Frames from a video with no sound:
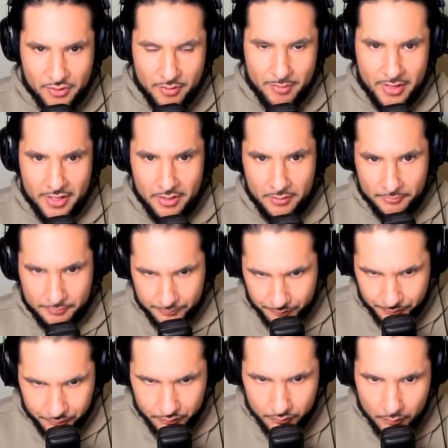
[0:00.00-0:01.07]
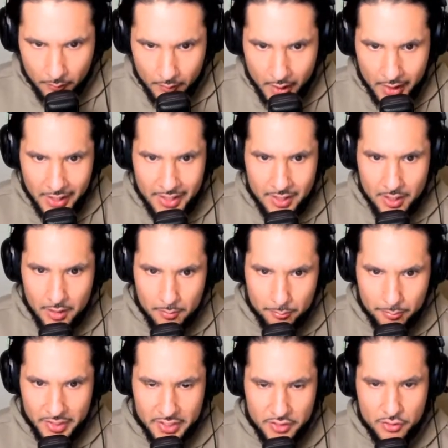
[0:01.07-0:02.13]
So I right here. Uh,
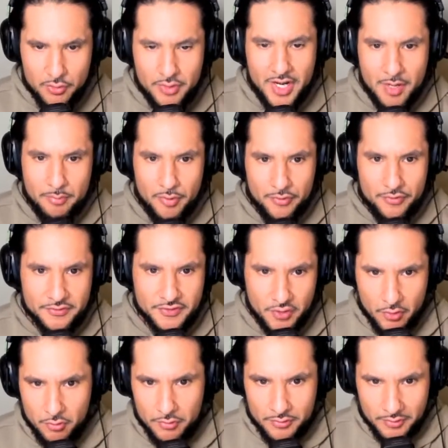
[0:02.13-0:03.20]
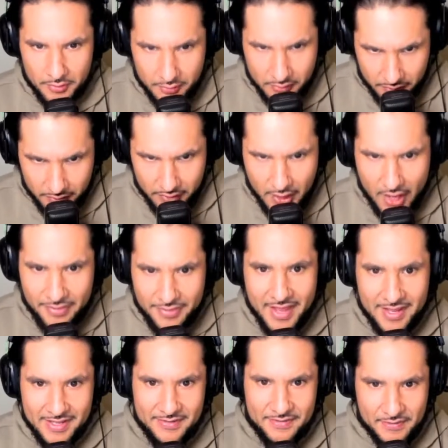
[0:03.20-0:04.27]
but you and I both, so not
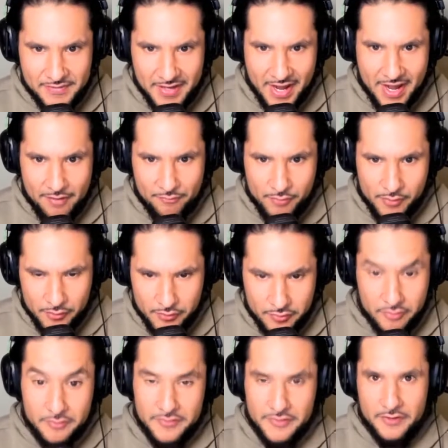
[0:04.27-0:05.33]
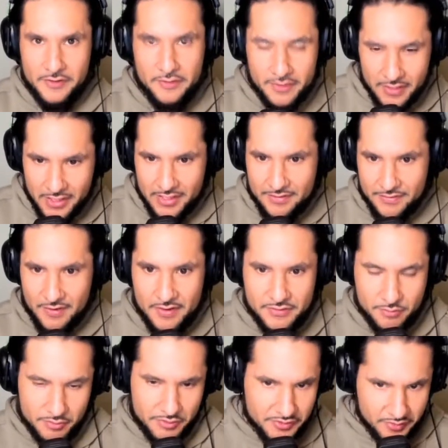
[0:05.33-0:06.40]
that it doesn't have real utility, it does,
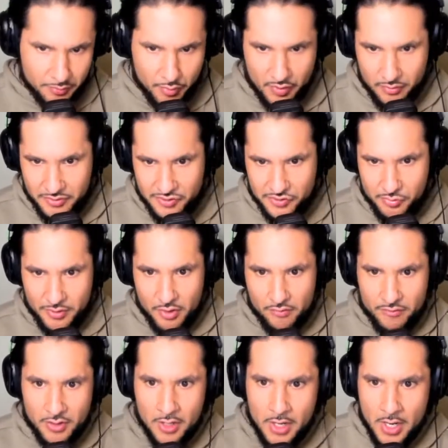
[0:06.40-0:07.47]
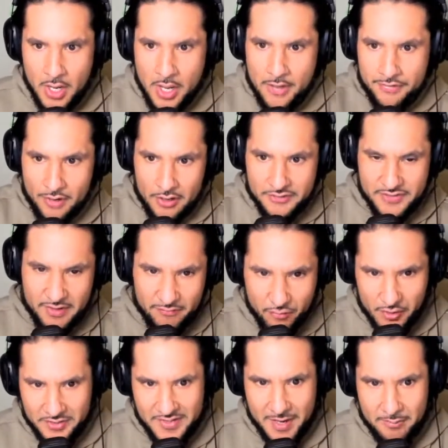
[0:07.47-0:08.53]
which is the point we just went over. There are several
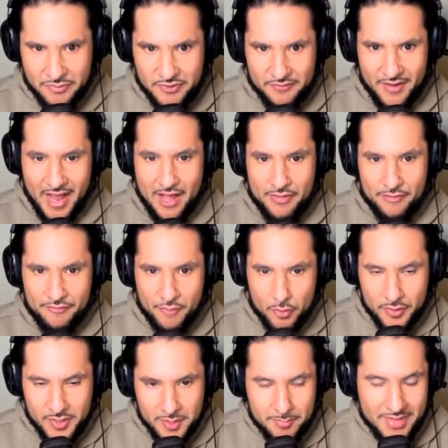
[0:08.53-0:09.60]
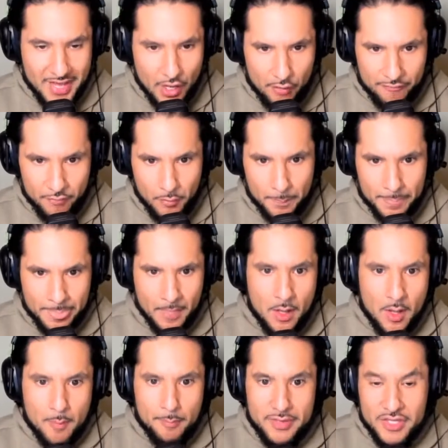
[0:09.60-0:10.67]
examples of how the phone can be helpful.
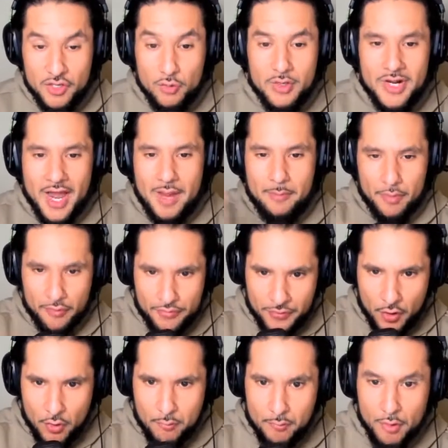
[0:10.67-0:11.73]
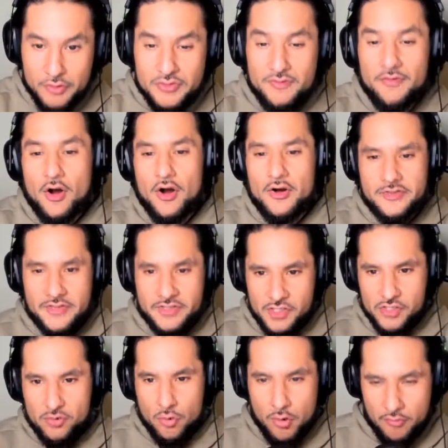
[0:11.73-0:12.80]
But you and I both know most of our attention
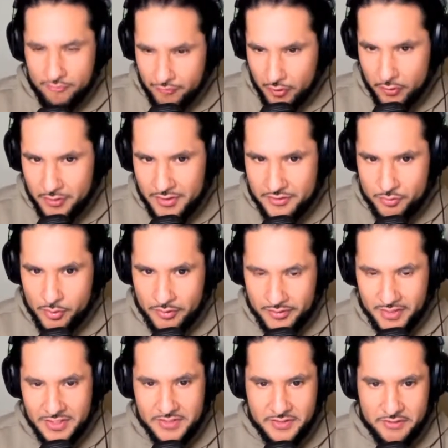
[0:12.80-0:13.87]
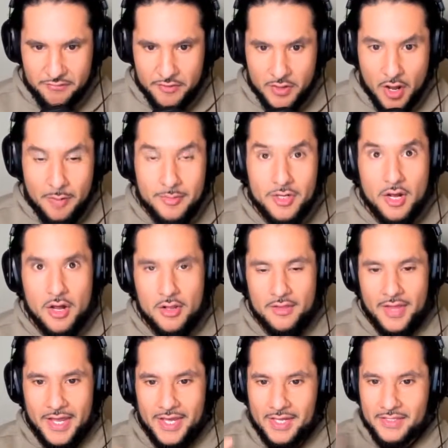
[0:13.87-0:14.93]
to our phone is relegated to phenomena
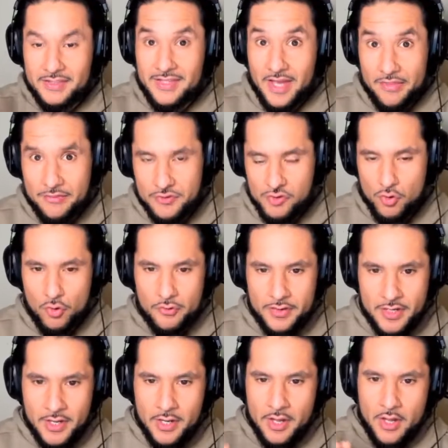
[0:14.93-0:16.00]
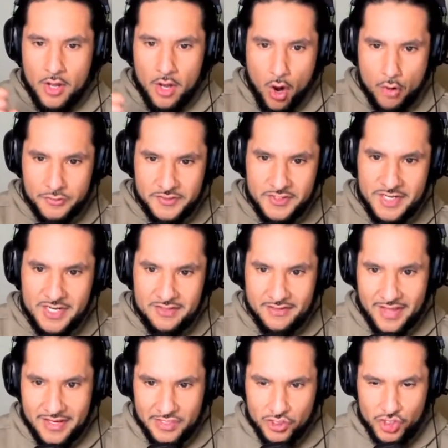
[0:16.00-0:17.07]
like death scrolling, OCD
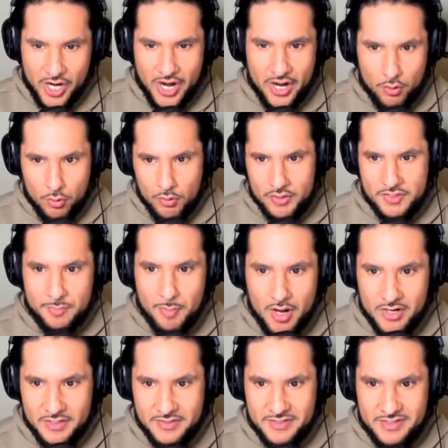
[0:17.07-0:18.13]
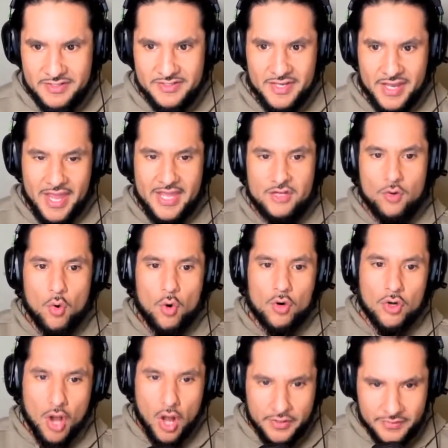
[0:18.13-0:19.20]
like chat correspondences, and or
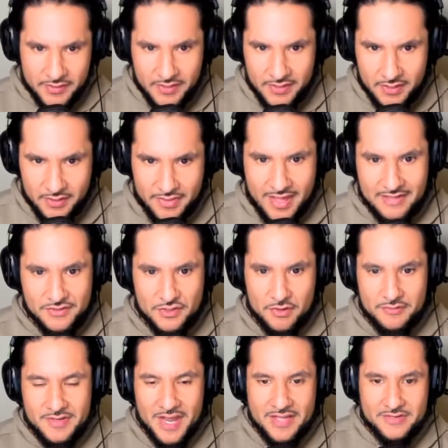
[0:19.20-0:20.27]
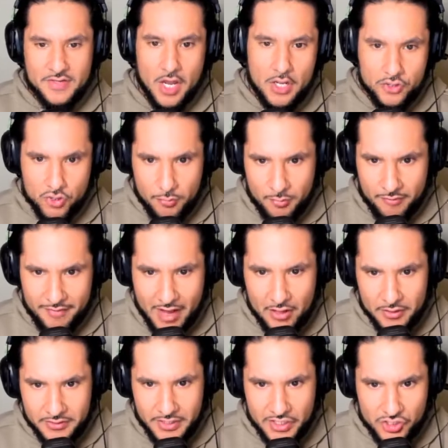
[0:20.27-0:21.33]
content that serves as doomer
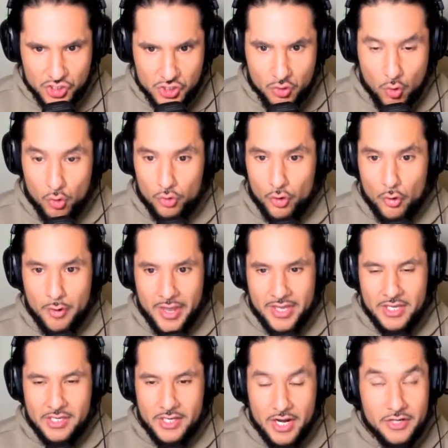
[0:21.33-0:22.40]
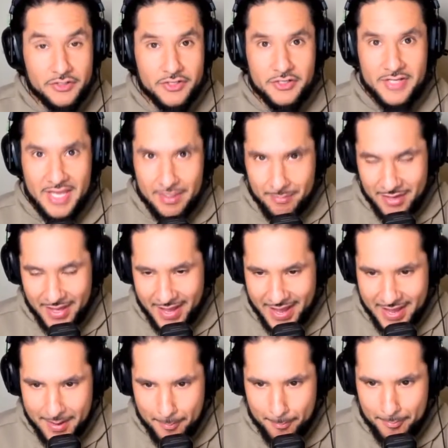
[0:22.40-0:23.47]
validation or low-hanging entertainment
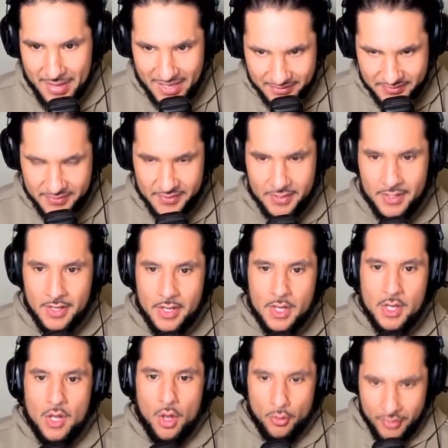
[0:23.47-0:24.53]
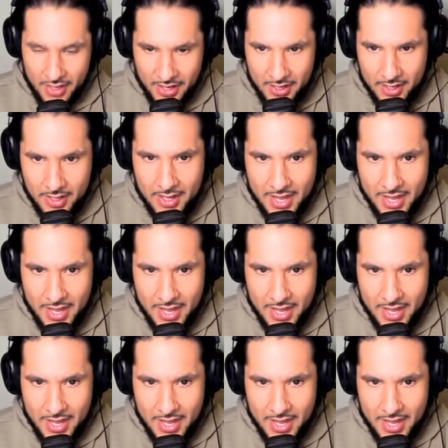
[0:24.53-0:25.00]
at best. Okay.